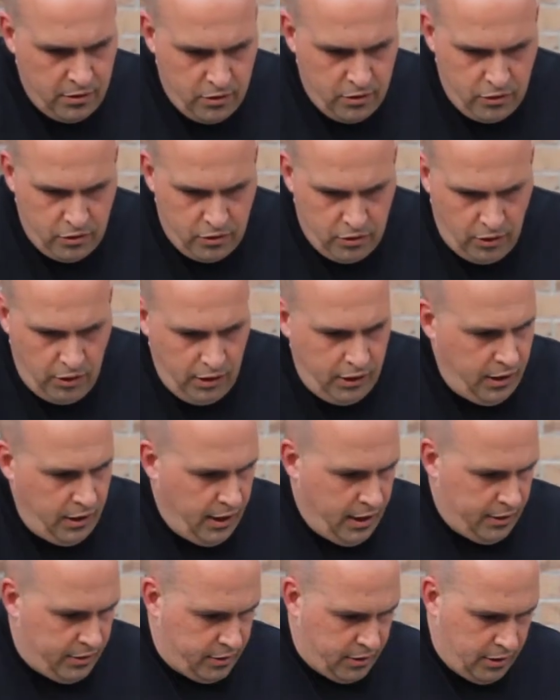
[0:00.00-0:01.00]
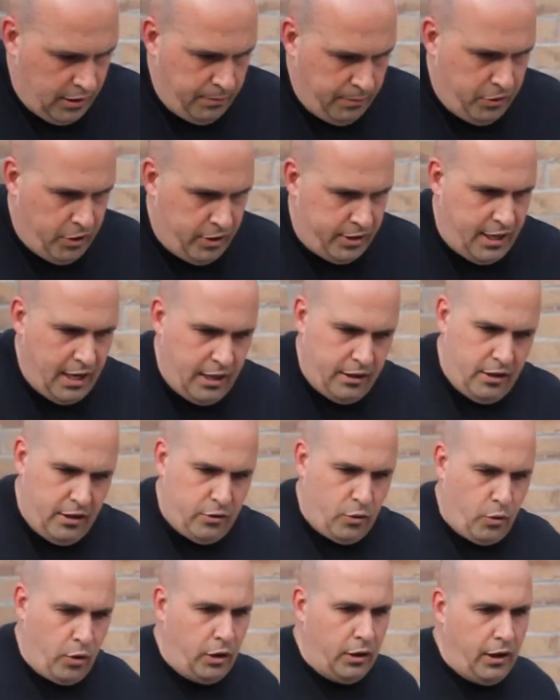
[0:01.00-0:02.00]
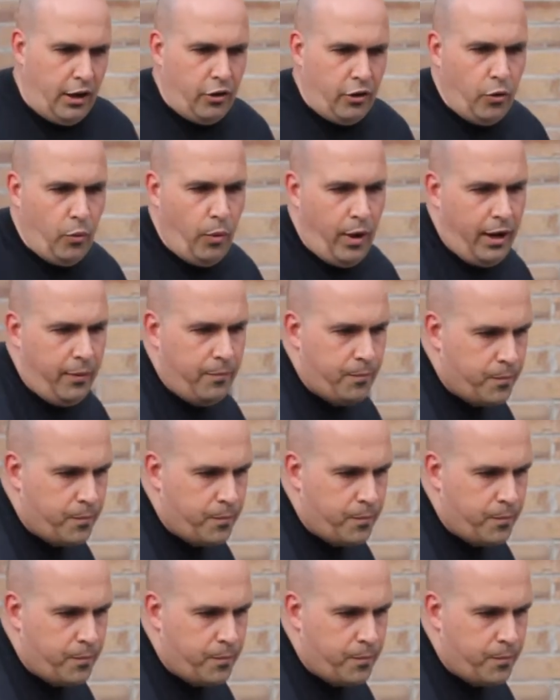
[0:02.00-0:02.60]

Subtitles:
So look at this. Let me just get this oil out of the way.